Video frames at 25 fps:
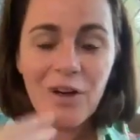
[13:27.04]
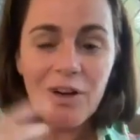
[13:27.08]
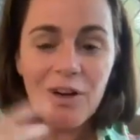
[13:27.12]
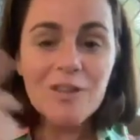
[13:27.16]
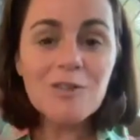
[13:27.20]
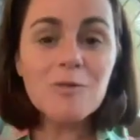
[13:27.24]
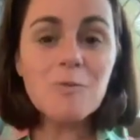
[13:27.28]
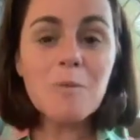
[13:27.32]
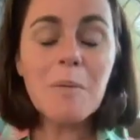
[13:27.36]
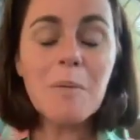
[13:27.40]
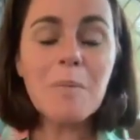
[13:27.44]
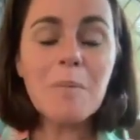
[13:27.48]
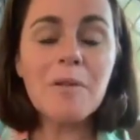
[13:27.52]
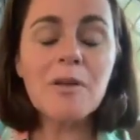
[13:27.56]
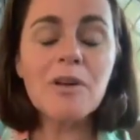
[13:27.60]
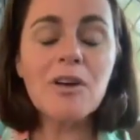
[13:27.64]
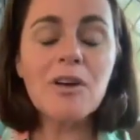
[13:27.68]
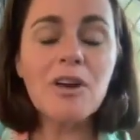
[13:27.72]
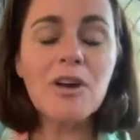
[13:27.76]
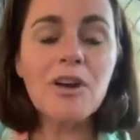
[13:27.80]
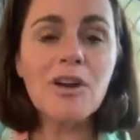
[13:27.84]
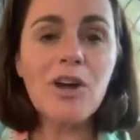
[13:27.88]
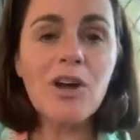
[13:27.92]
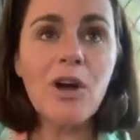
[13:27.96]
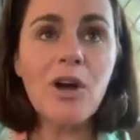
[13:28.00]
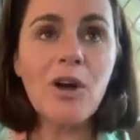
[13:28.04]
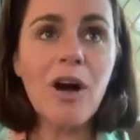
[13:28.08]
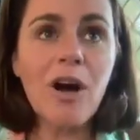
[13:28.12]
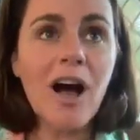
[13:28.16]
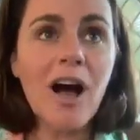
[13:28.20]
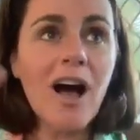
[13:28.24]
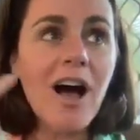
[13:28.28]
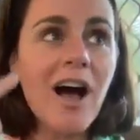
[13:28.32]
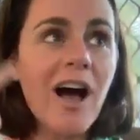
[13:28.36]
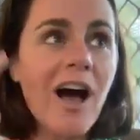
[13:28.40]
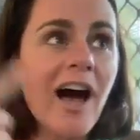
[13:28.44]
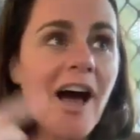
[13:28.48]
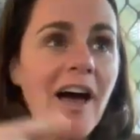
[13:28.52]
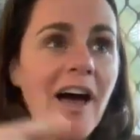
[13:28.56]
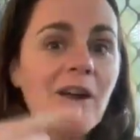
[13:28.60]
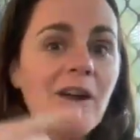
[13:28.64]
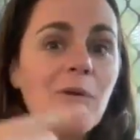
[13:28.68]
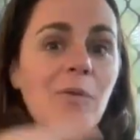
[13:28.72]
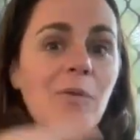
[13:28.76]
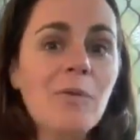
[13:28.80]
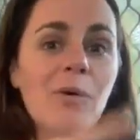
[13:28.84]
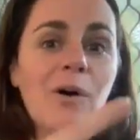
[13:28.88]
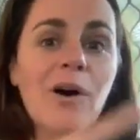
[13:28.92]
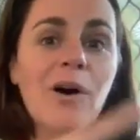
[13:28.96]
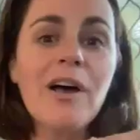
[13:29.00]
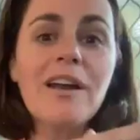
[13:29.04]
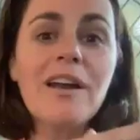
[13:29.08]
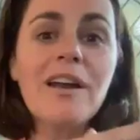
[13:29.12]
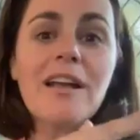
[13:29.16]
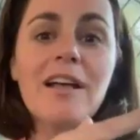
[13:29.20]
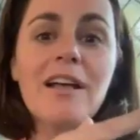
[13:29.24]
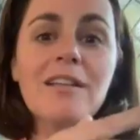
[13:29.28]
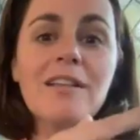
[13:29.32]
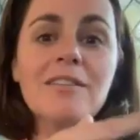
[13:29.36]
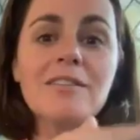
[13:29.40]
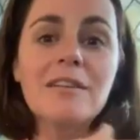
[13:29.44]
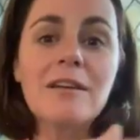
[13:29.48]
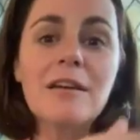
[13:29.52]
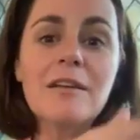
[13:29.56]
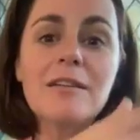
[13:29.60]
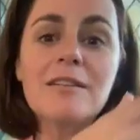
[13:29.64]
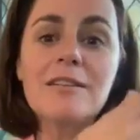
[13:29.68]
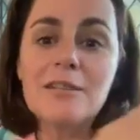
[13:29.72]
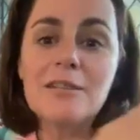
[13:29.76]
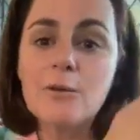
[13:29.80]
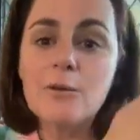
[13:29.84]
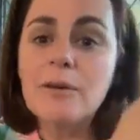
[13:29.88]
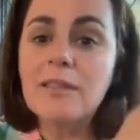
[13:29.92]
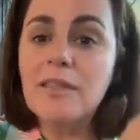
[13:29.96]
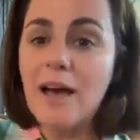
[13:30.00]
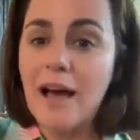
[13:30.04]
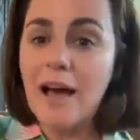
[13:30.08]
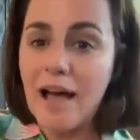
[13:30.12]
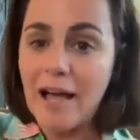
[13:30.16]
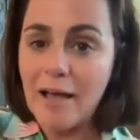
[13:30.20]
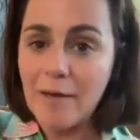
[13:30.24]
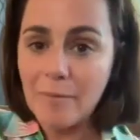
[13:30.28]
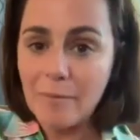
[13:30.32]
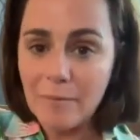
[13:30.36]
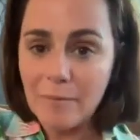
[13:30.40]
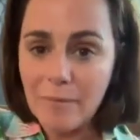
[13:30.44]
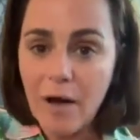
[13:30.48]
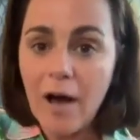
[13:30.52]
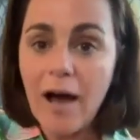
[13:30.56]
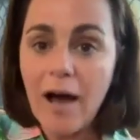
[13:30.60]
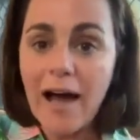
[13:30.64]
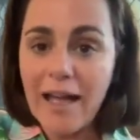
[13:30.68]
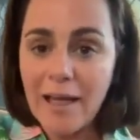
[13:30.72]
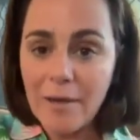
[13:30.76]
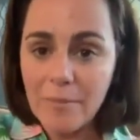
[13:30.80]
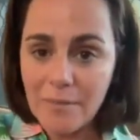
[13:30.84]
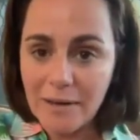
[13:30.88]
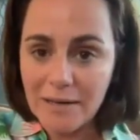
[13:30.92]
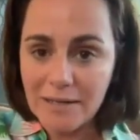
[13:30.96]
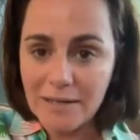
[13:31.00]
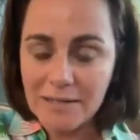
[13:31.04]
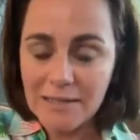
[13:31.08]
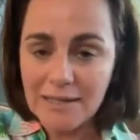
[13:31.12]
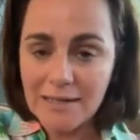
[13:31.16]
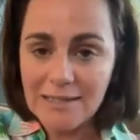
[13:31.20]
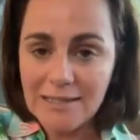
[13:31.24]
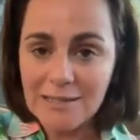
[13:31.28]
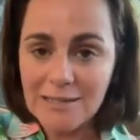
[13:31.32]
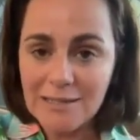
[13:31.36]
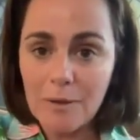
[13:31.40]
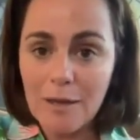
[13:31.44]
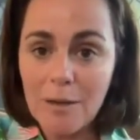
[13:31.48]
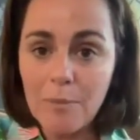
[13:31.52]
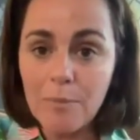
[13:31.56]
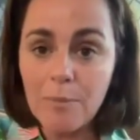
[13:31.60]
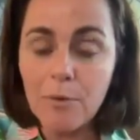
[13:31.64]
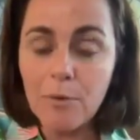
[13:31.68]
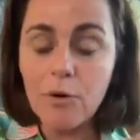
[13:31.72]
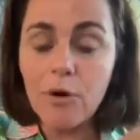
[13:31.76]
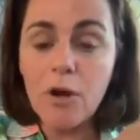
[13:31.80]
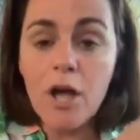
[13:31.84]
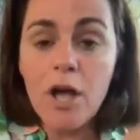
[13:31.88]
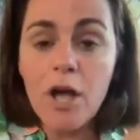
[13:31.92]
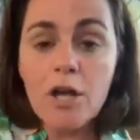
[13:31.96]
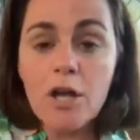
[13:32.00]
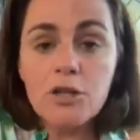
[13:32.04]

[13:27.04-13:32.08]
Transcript: those people are going to go, I don't want to deal with higher maintenance people.